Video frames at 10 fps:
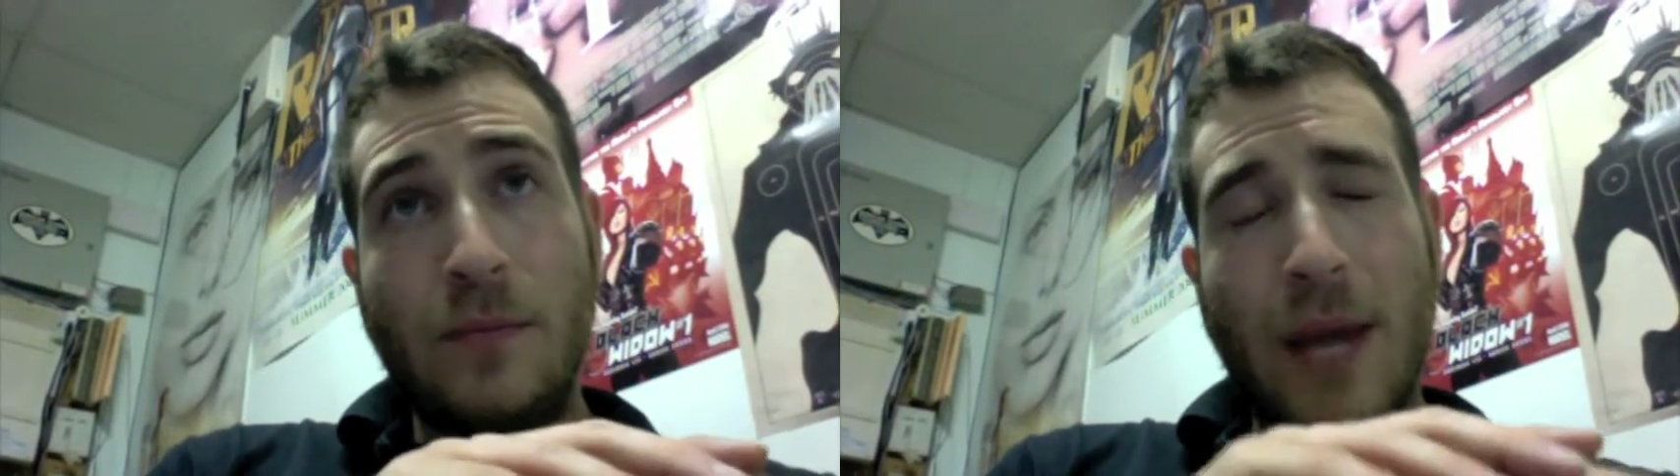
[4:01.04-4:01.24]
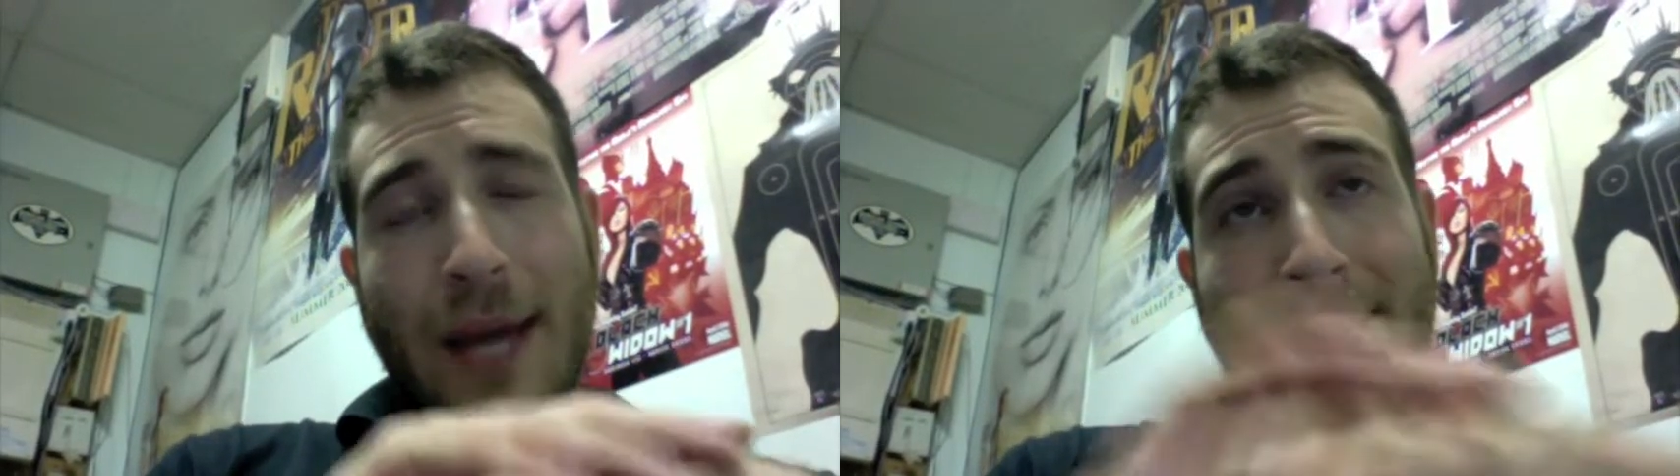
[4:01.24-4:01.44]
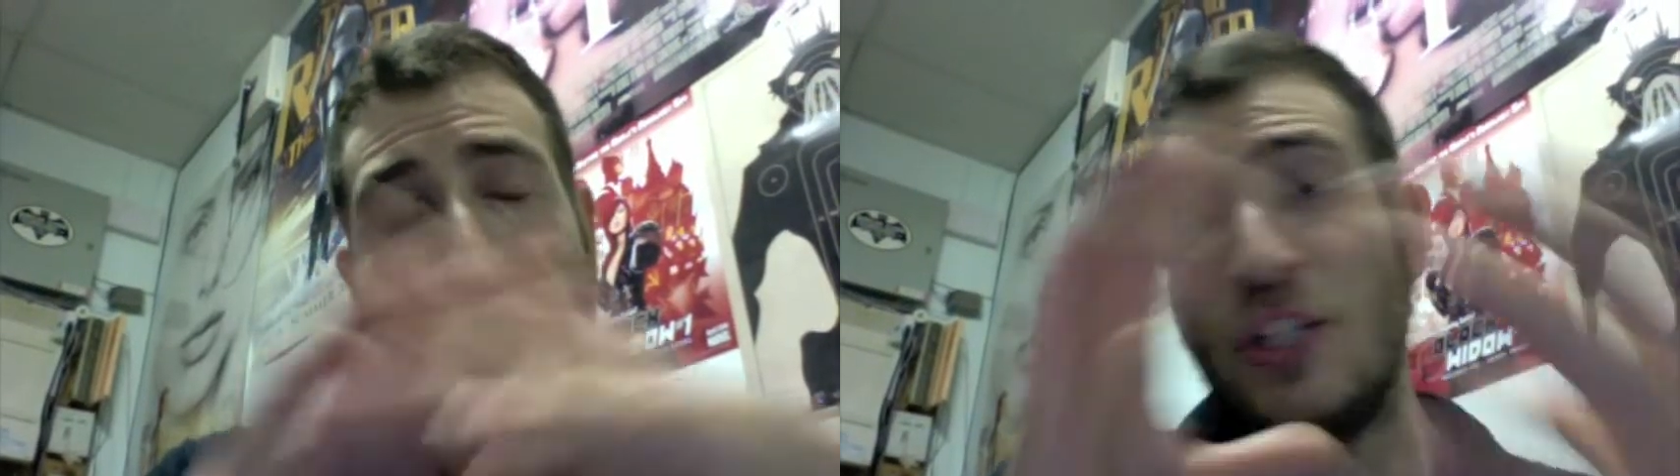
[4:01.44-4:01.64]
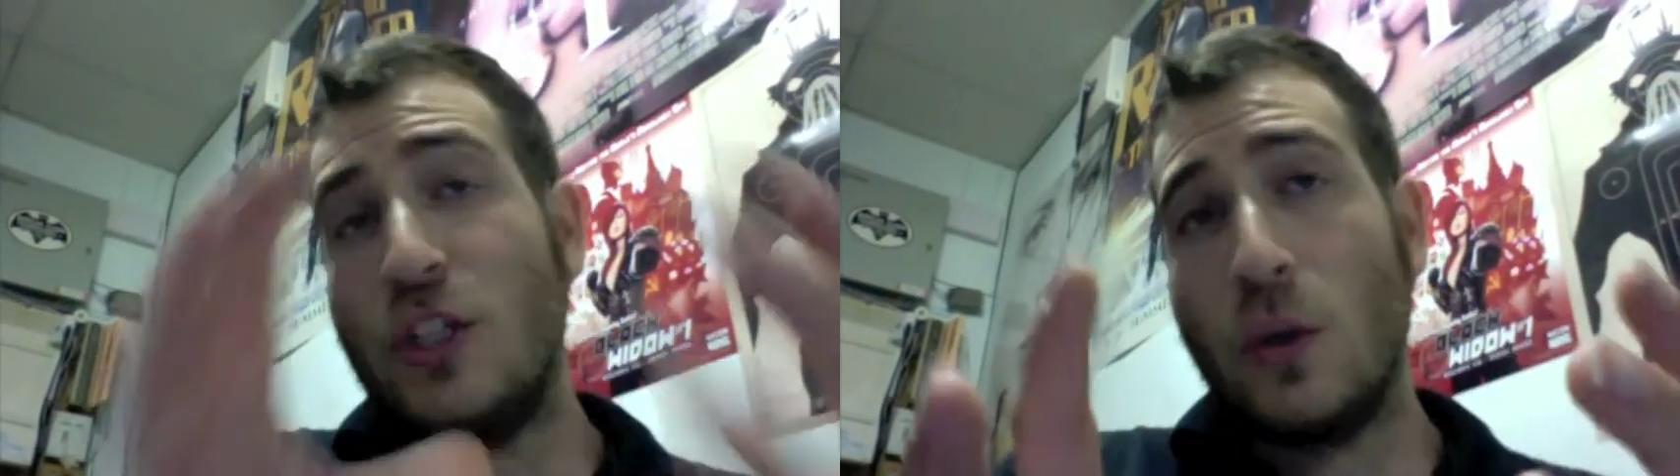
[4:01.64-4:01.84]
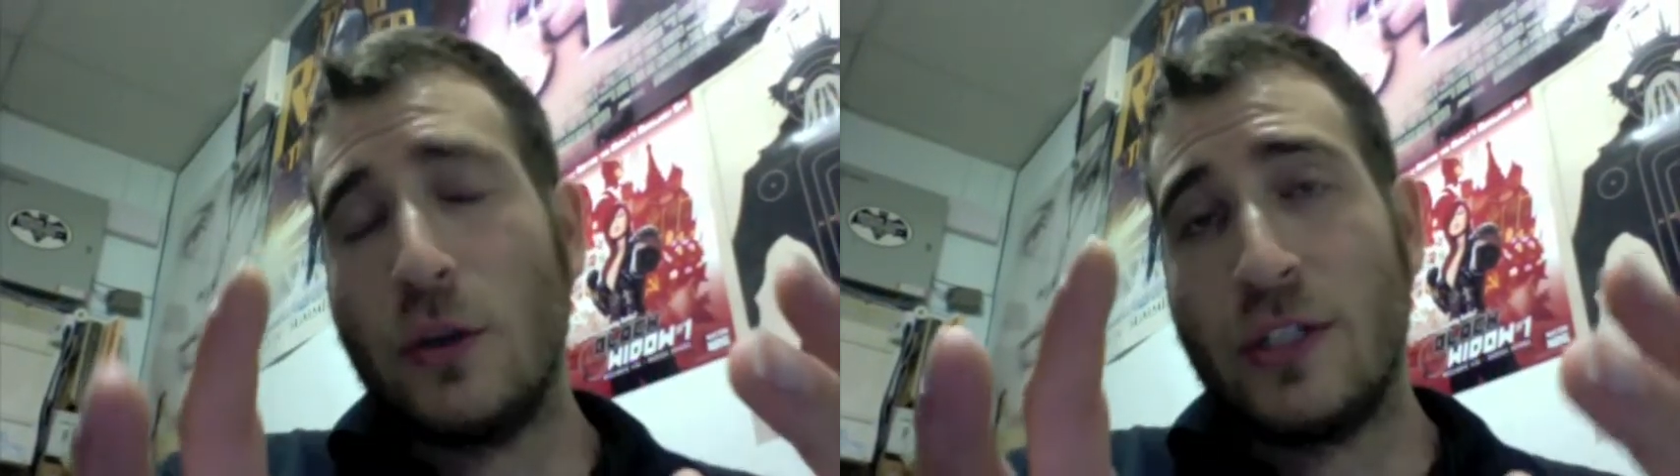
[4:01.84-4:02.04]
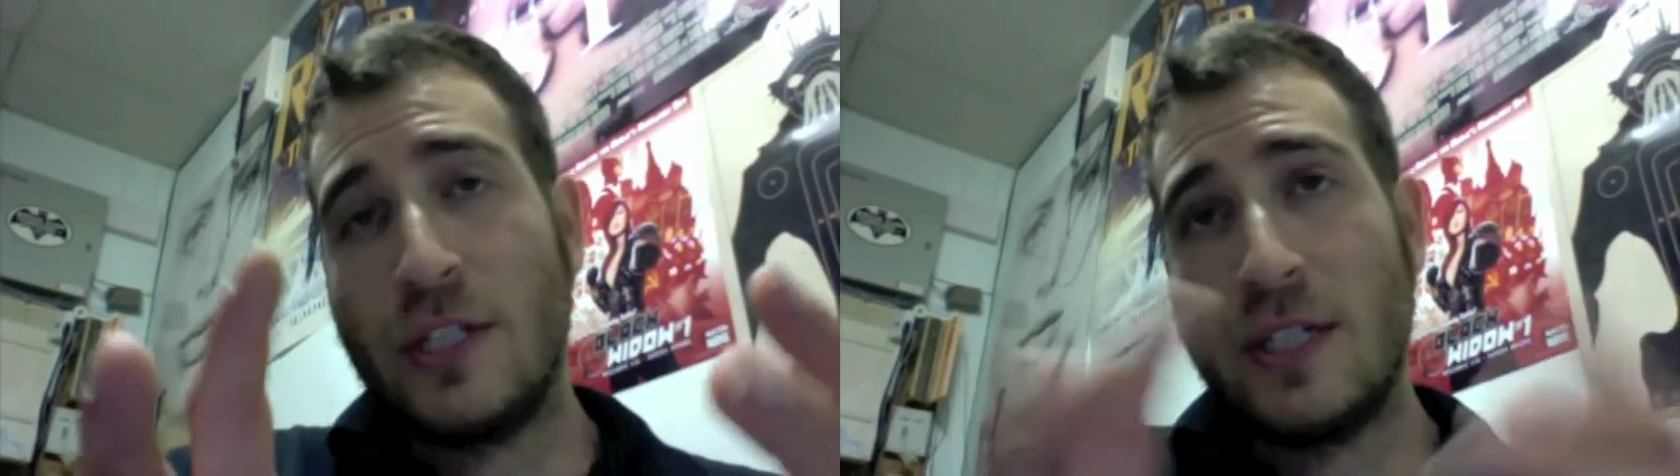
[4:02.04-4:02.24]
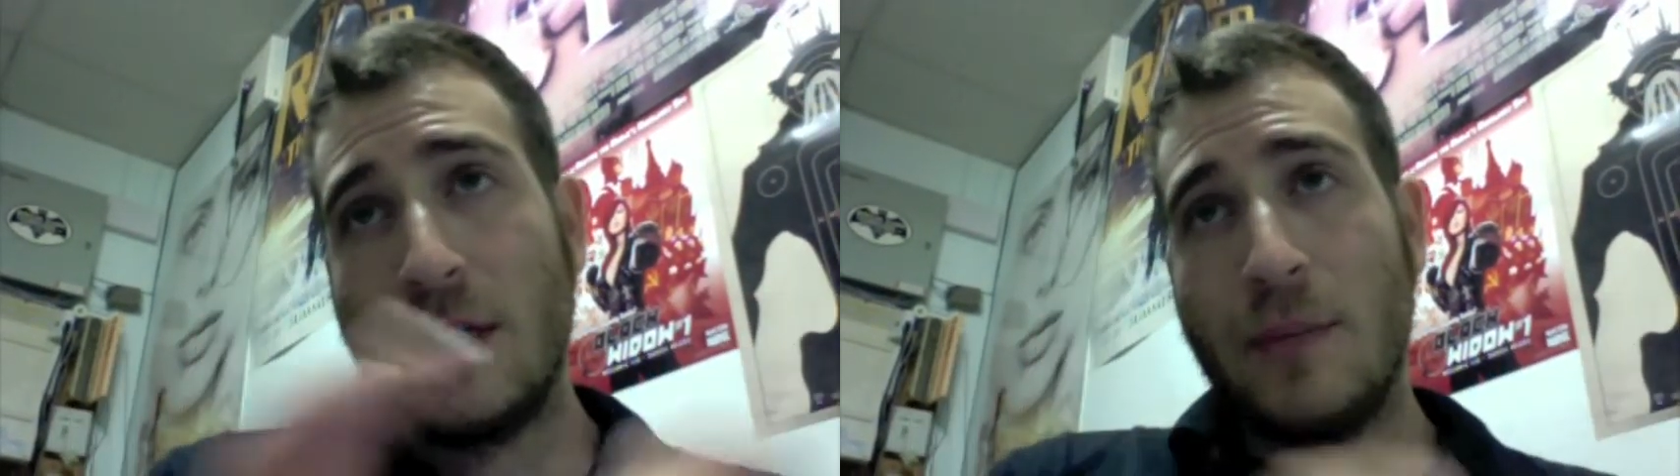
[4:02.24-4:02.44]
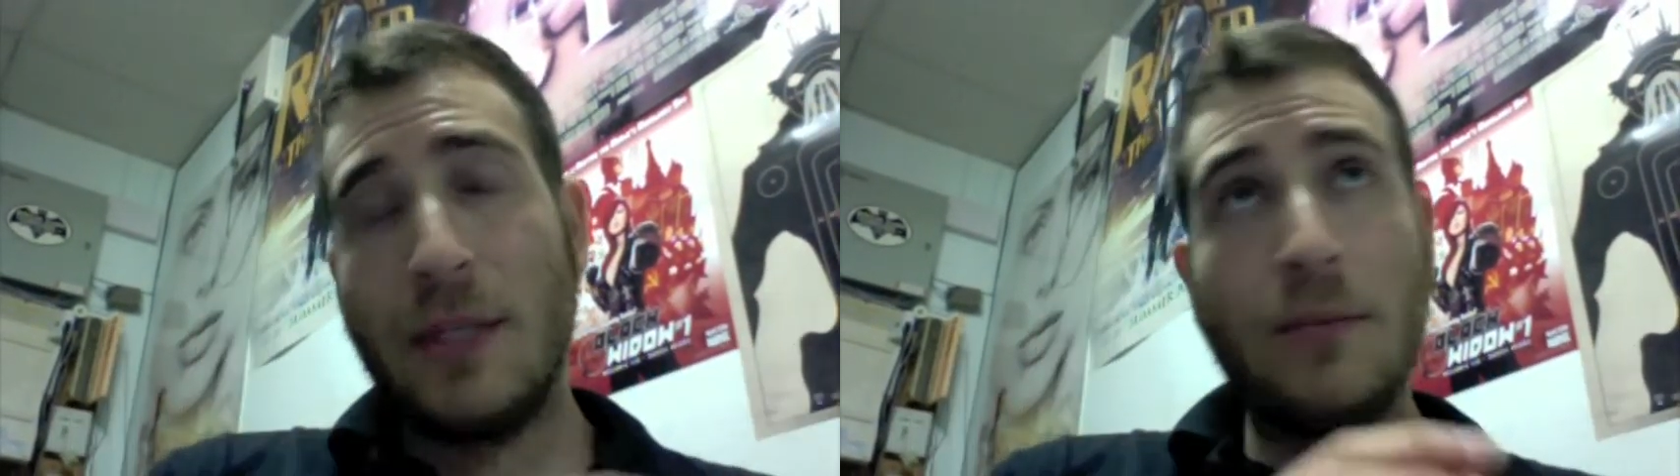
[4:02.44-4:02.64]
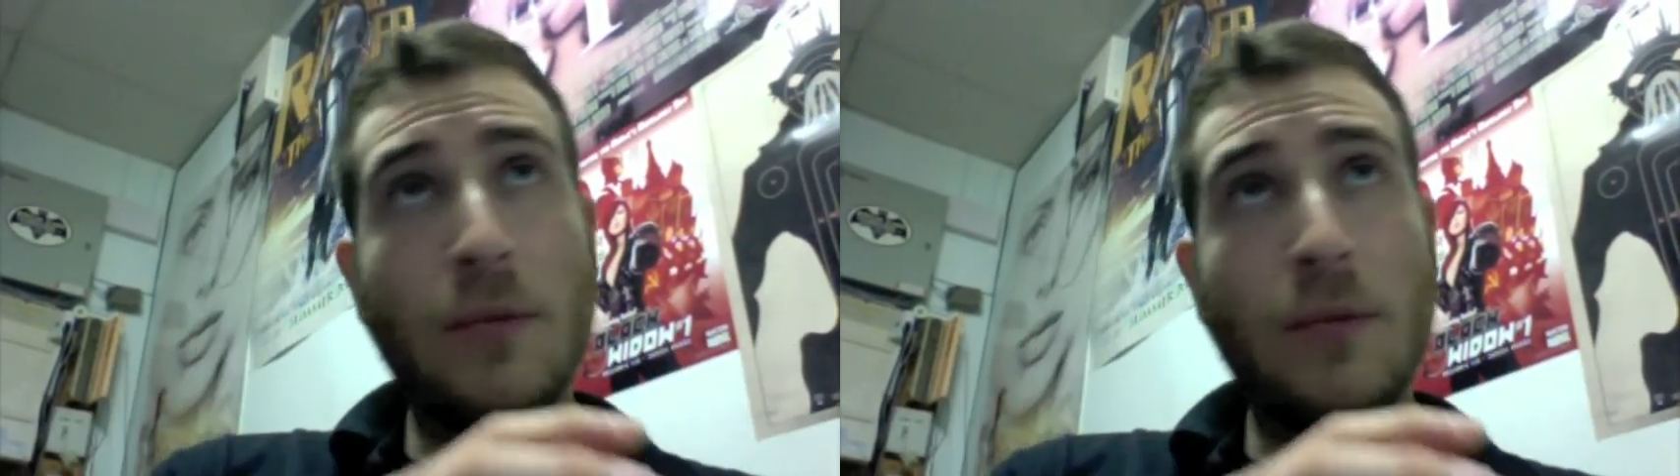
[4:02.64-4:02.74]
And this solar system and